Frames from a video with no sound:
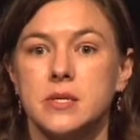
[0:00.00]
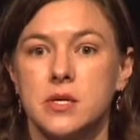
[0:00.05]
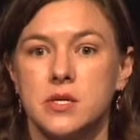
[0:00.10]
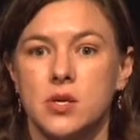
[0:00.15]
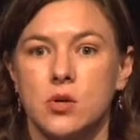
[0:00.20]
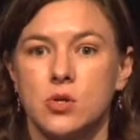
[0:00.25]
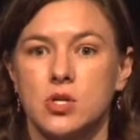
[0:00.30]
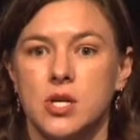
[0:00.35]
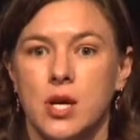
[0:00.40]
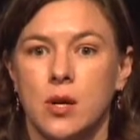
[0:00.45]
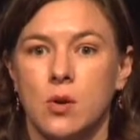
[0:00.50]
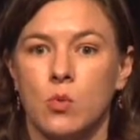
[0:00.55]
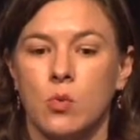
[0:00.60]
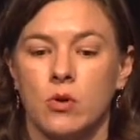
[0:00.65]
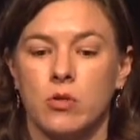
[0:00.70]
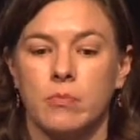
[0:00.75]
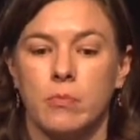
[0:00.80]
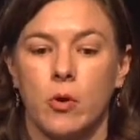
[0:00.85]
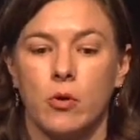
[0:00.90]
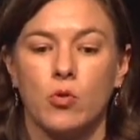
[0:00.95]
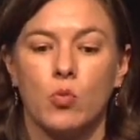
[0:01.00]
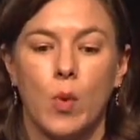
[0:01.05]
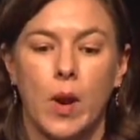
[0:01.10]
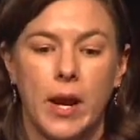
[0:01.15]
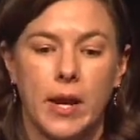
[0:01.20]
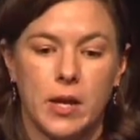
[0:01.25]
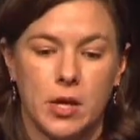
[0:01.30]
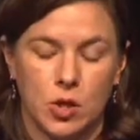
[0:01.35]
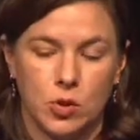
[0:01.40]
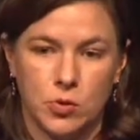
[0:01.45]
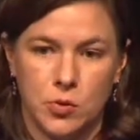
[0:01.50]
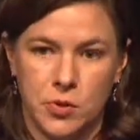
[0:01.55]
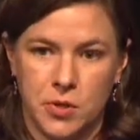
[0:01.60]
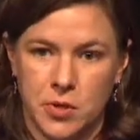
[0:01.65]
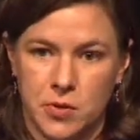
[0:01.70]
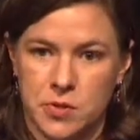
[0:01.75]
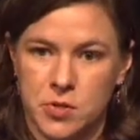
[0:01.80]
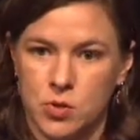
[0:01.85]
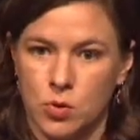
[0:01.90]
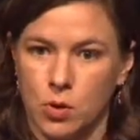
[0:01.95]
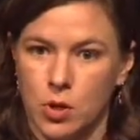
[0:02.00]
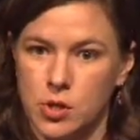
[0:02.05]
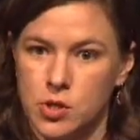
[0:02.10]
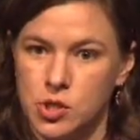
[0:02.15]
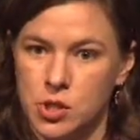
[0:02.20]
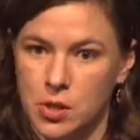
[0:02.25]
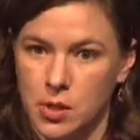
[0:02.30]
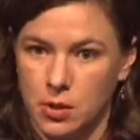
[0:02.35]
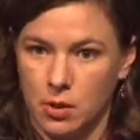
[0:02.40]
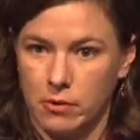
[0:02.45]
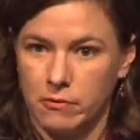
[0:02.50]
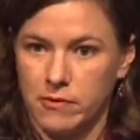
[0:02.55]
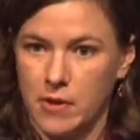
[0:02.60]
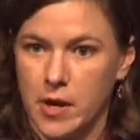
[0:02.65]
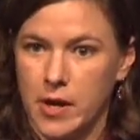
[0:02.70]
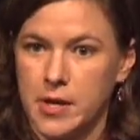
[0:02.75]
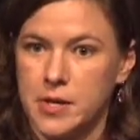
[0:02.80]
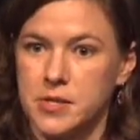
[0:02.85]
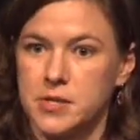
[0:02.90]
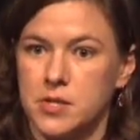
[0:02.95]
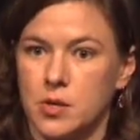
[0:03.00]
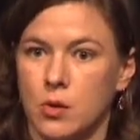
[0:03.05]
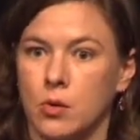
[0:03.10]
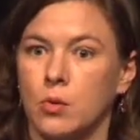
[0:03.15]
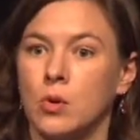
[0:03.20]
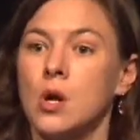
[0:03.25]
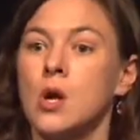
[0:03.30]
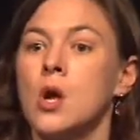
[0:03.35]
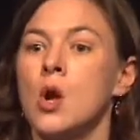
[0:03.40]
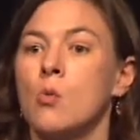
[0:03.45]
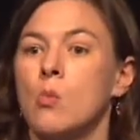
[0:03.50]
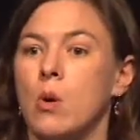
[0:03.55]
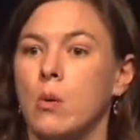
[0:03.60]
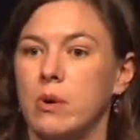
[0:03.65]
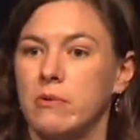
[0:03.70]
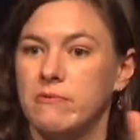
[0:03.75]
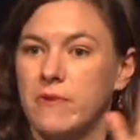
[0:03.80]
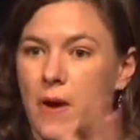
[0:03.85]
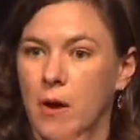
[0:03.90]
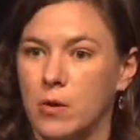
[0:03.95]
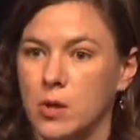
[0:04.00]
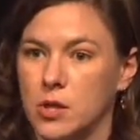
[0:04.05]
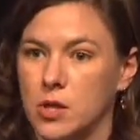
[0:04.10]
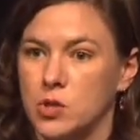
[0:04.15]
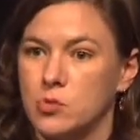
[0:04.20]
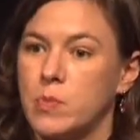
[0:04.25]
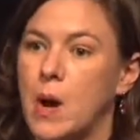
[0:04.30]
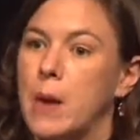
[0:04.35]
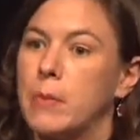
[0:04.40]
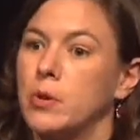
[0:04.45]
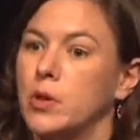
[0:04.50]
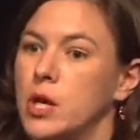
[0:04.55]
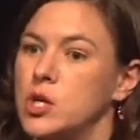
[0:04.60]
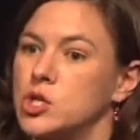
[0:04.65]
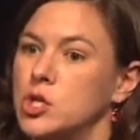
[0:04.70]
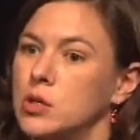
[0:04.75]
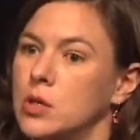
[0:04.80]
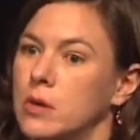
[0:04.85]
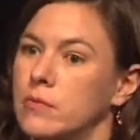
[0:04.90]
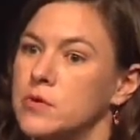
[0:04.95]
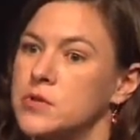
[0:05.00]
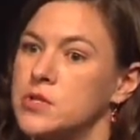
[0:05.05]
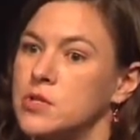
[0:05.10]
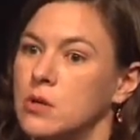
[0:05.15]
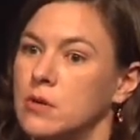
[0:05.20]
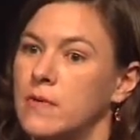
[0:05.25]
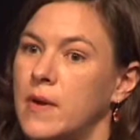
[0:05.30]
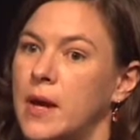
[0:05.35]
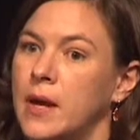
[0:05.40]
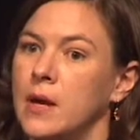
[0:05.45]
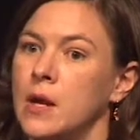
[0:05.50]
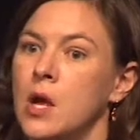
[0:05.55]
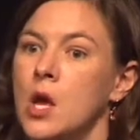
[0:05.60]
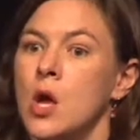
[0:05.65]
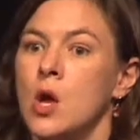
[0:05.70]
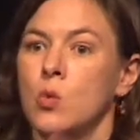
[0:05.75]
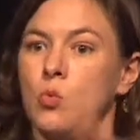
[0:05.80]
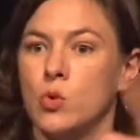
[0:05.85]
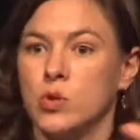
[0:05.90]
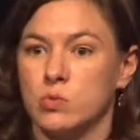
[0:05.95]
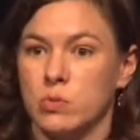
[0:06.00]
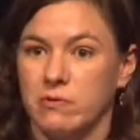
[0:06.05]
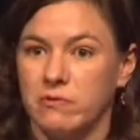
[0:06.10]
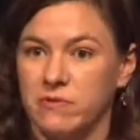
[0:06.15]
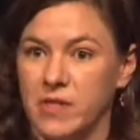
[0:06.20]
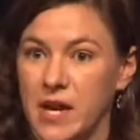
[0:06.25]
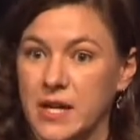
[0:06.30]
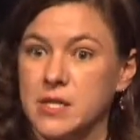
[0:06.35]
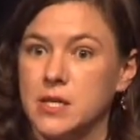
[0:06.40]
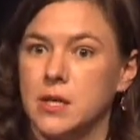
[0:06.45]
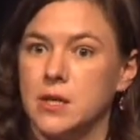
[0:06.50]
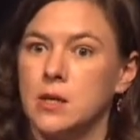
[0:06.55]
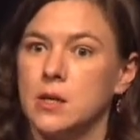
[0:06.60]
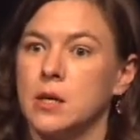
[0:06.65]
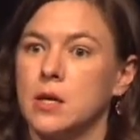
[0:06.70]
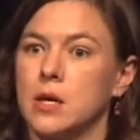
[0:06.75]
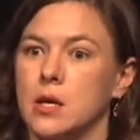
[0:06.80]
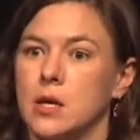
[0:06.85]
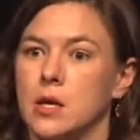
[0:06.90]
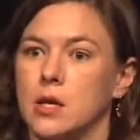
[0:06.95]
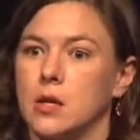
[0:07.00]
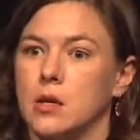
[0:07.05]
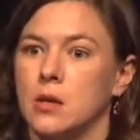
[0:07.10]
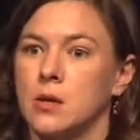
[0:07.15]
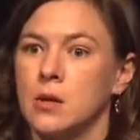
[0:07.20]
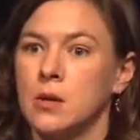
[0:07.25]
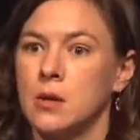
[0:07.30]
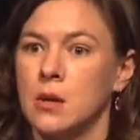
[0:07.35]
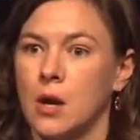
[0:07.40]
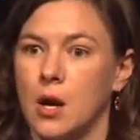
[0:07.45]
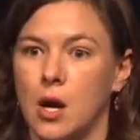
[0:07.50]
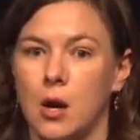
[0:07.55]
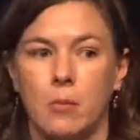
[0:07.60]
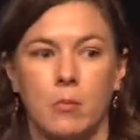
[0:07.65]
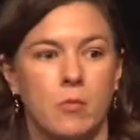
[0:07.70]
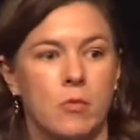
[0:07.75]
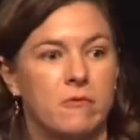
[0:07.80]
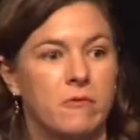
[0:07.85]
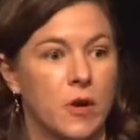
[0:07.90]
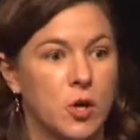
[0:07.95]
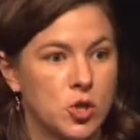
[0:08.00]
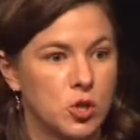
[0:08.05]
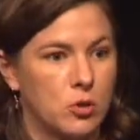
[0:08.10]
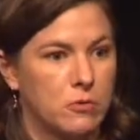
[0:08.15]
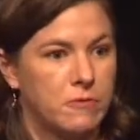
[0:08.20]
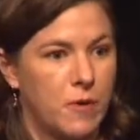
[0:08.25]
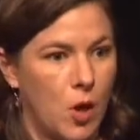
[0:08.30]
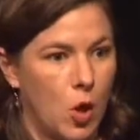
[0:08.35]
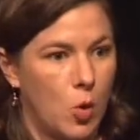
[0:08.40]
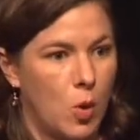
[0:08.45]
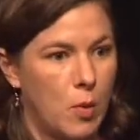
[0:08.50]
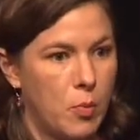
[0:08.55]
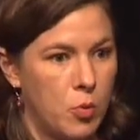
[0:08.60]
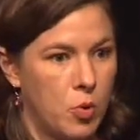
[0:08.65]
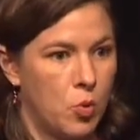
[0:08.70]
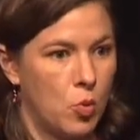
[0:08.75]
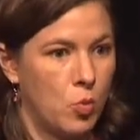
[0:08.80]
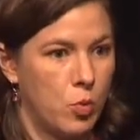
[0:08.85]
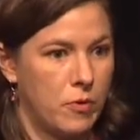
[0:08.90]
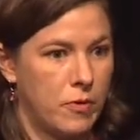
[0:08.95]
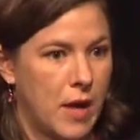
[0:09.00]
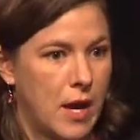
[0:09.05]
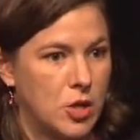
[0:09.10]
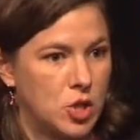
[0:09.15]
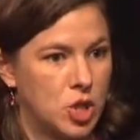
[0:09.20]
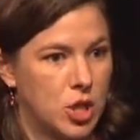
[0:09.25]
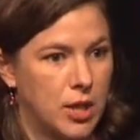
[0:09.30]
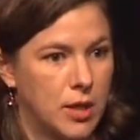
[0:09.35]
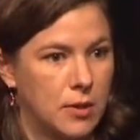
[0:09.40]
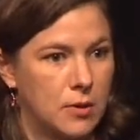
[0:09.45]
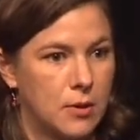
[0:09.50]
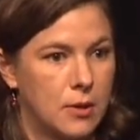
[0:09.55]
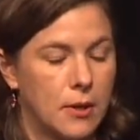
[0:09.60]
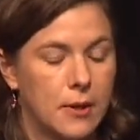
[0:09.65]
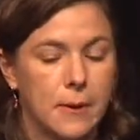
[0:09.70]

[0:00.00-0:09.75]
associated with both weight and glucose storage in our flies. So what we found in the population level survey was reflected in functional follow-up with that gene